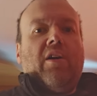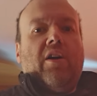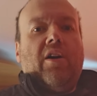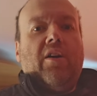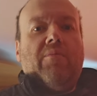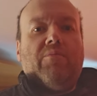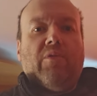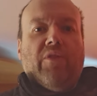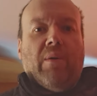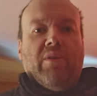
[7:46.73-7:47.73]
um,
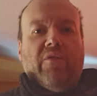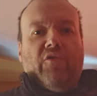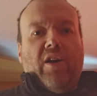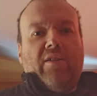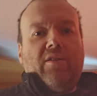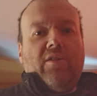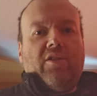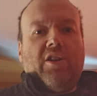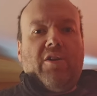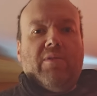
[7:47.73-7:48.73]
family, friends.
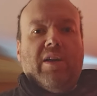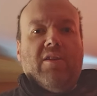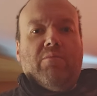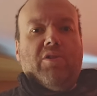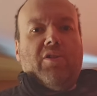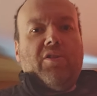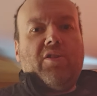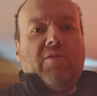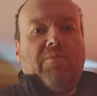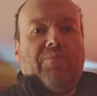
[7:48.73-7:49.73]
You know,
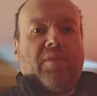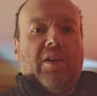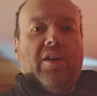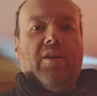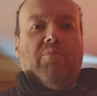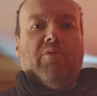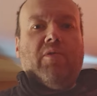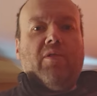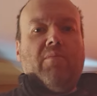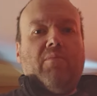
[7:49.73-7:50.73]
neighbours, uh,
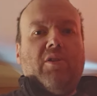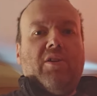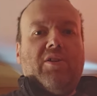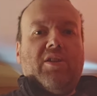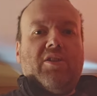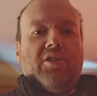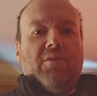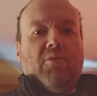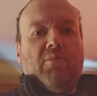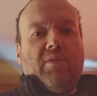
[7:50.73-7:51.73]
brother, uh, sister,
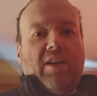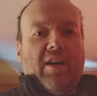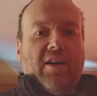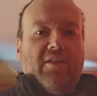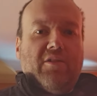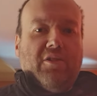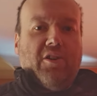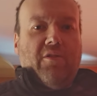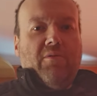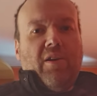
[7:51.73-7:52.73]
mum, dad. You
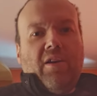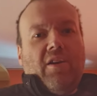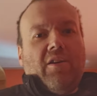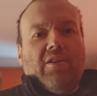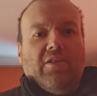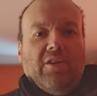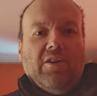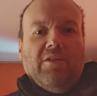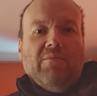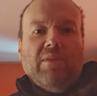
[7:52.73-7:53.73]
know,
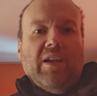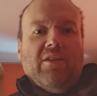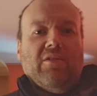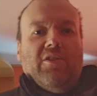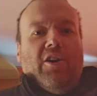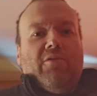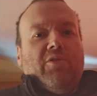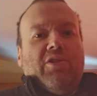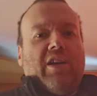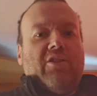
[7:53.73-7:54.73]
uh, and you know
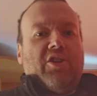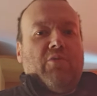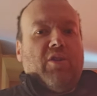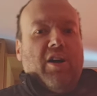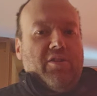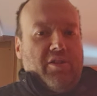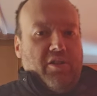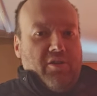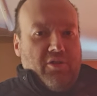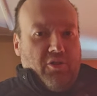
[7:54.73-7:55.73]
you get the general
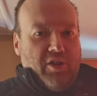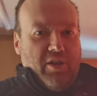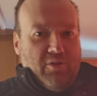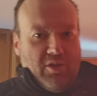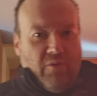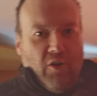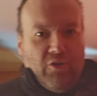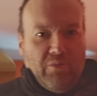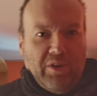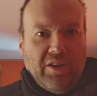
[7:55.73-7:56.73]
idea. So keep
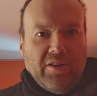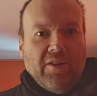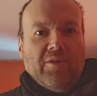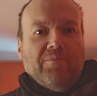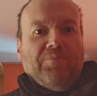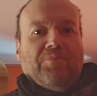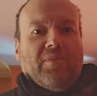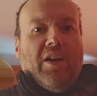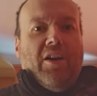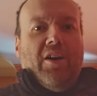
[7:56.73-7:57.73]
following me.
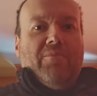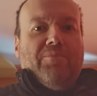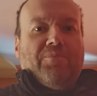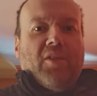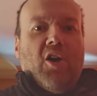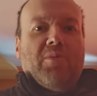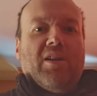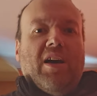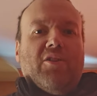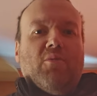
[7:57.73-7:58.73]
Um, I hope you
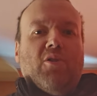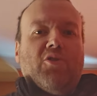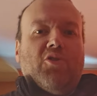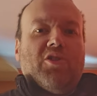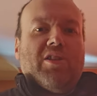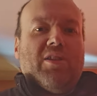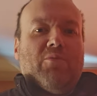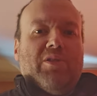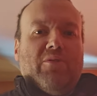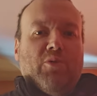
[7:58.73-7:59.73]
like the one just I
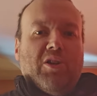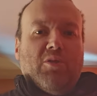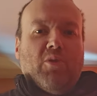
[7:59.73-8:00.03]
did with the one inch,